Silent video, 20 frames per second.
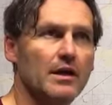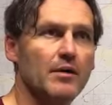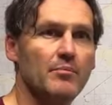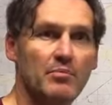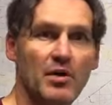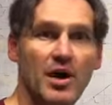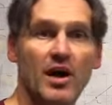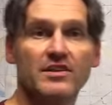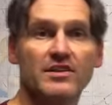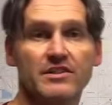
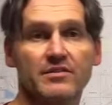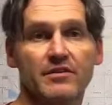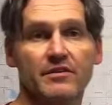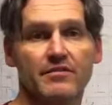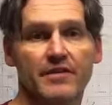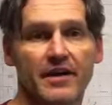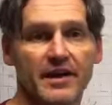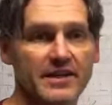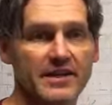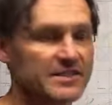positive
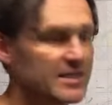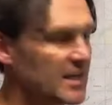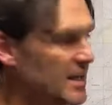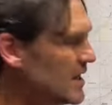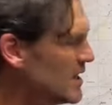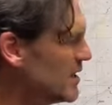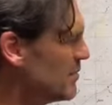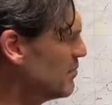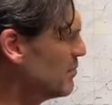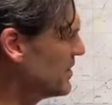effects,
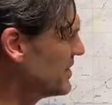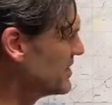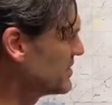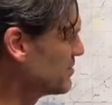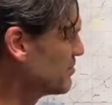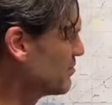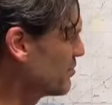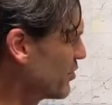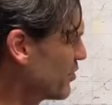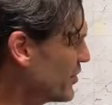but it's
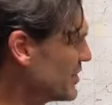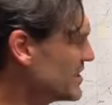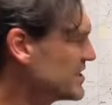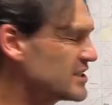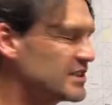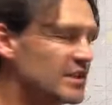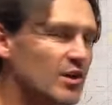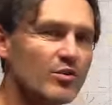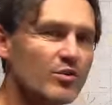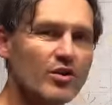pretty
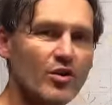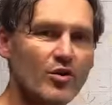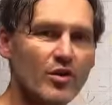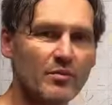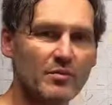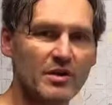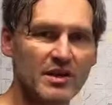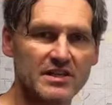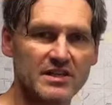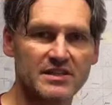slow
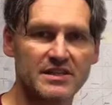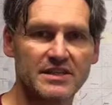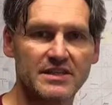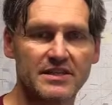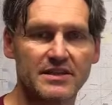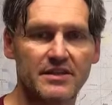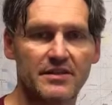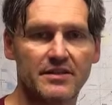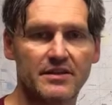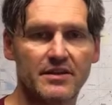going because of
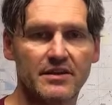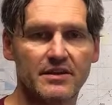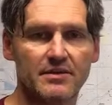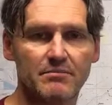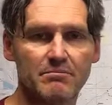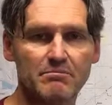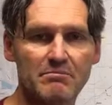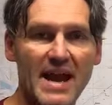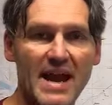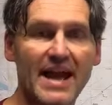the
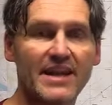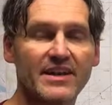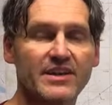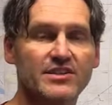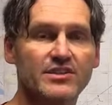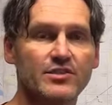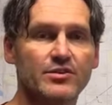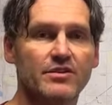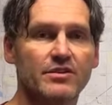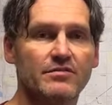
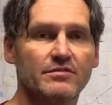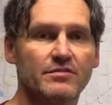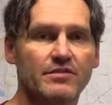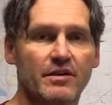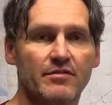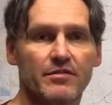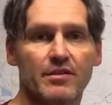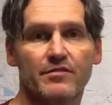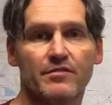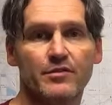magnitude
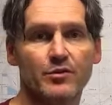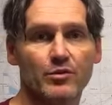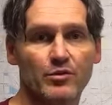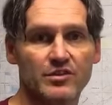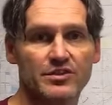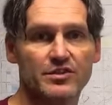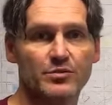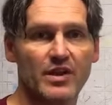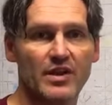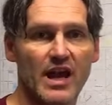of the
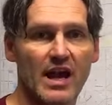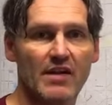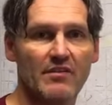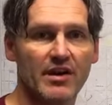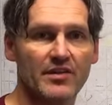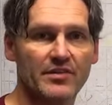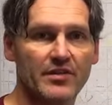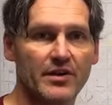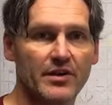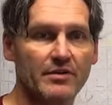fuels that we have
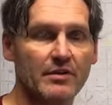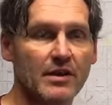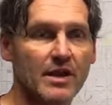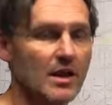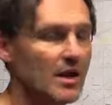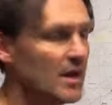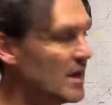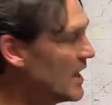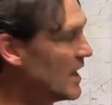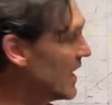out there.
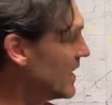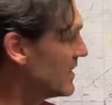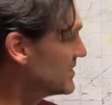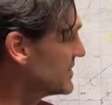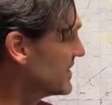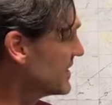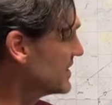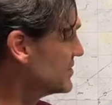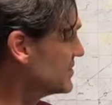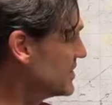As
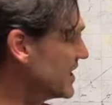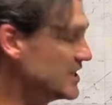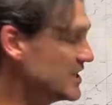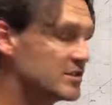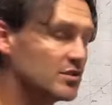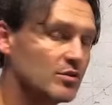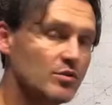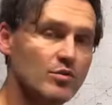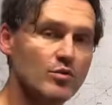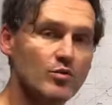things
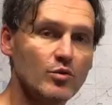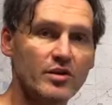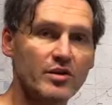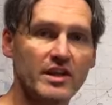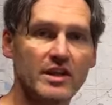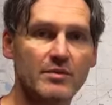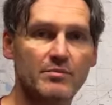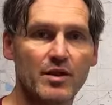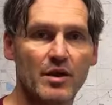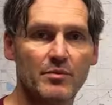change, we'll
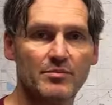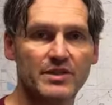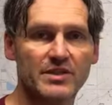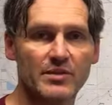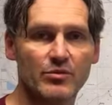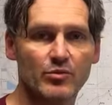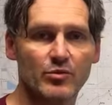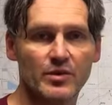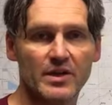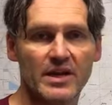keep you
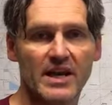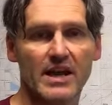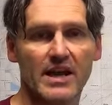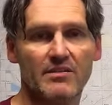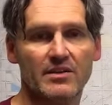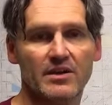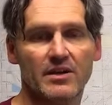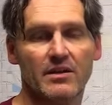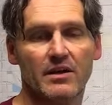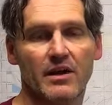updated where we
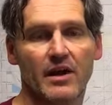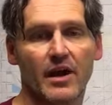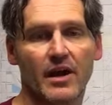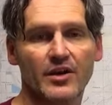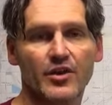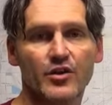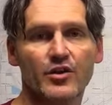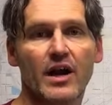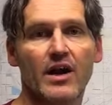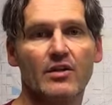have a
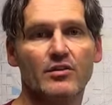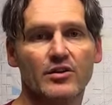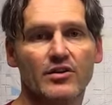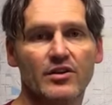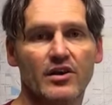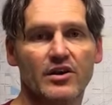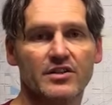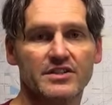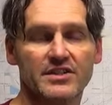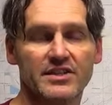good
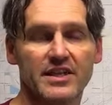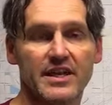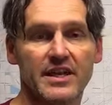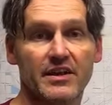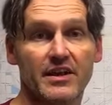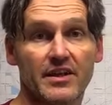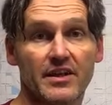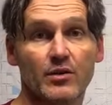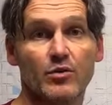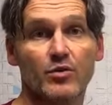outlook on today,
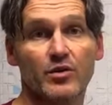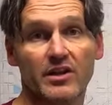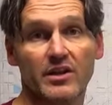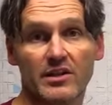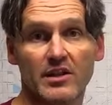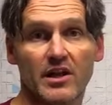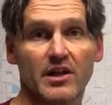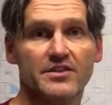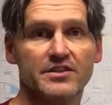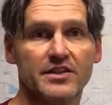and I think we'll get a
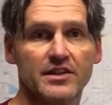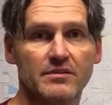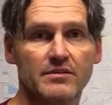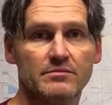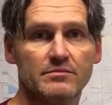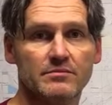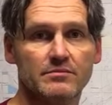lot done.